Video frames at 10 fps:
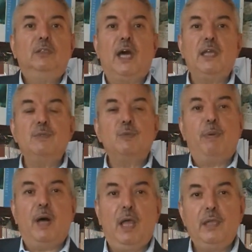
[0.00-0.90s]
times
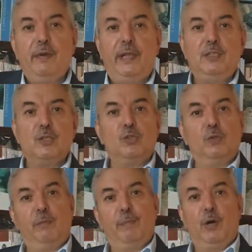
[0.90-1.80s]
pi radius
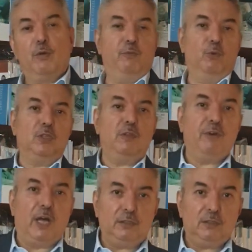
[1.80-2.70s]
to the power 4
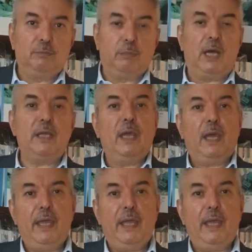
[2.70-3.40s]
divided by